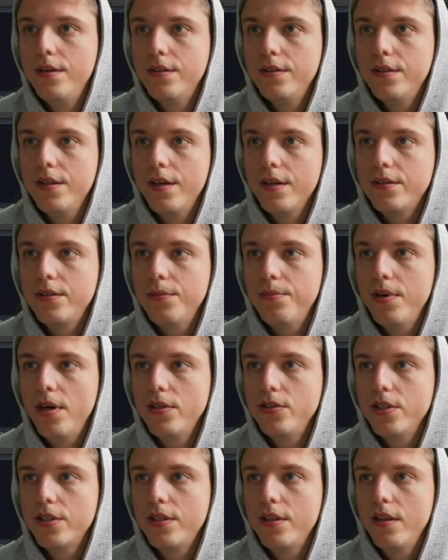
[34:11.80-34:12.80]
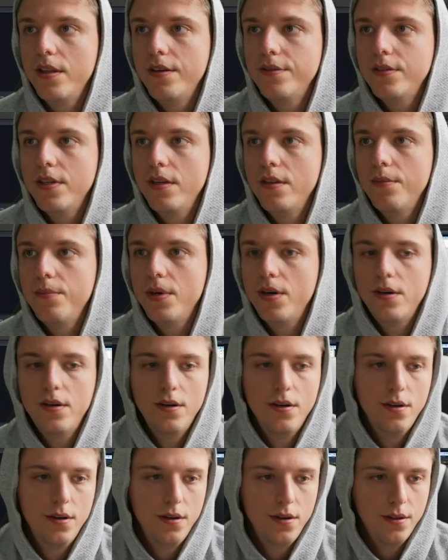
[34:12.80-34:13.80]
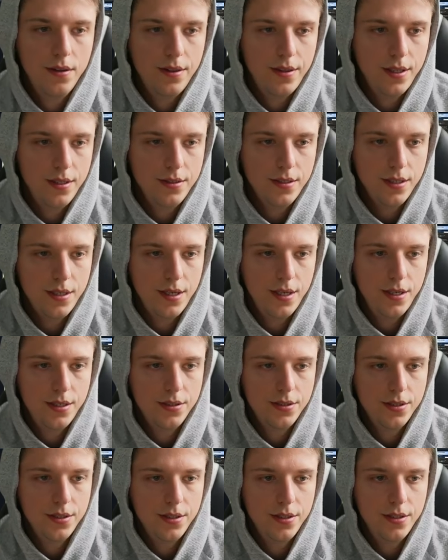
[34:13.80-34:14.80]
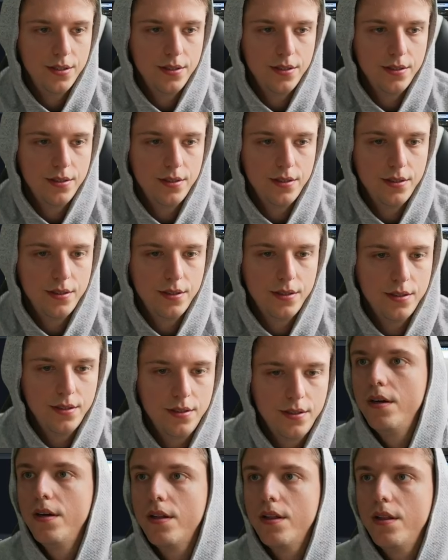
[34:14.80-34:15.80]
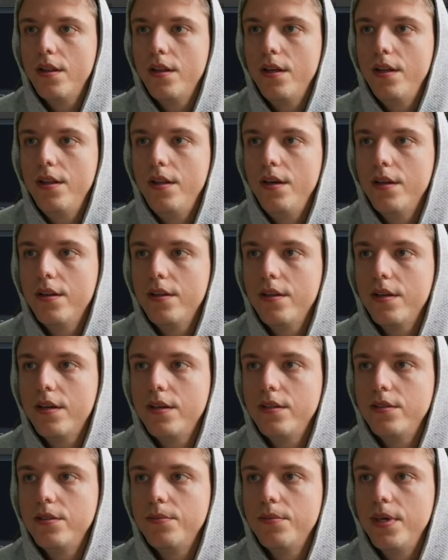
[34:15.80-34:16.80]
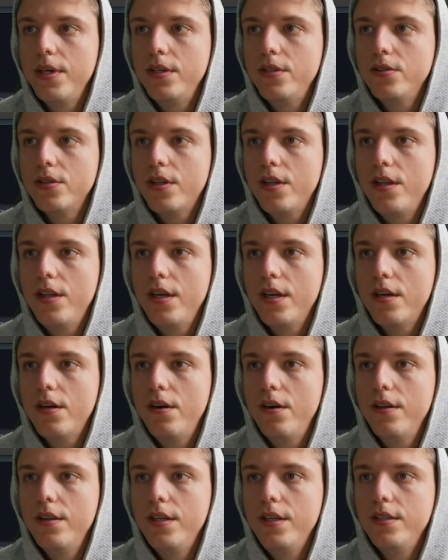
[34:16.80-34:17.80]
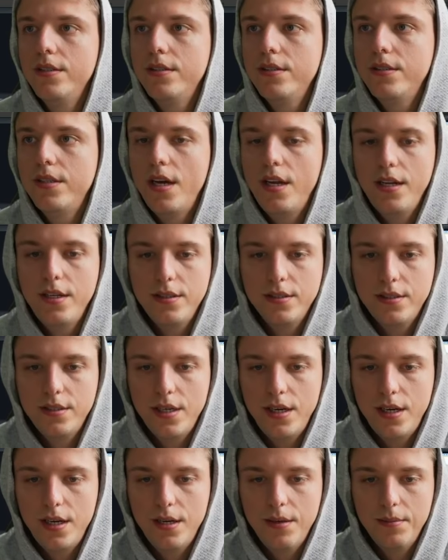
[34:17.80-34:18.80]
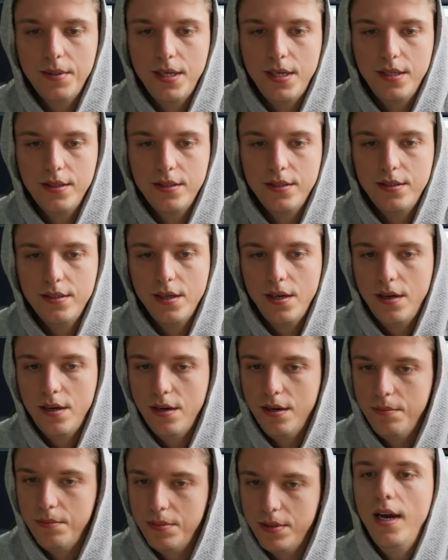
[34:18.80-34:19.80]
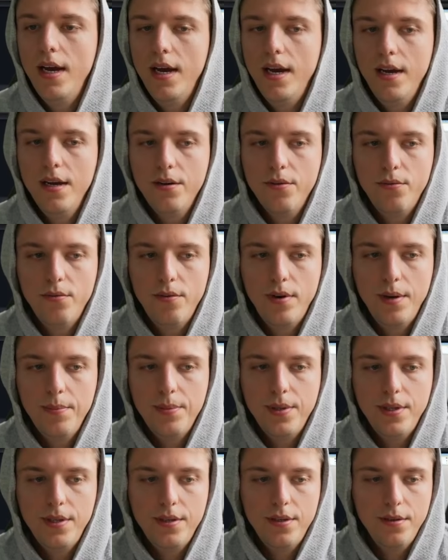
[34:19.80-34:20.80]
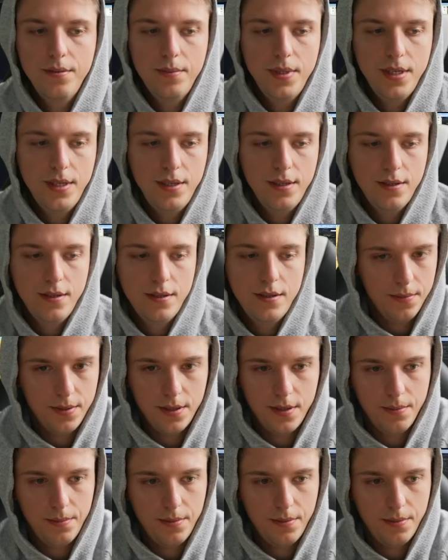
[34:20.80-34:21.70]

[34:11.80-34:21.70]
Select your project in the left side of the bar on authentication. In the authentication page, click on the settings tab at the top. Add a Replit domain, top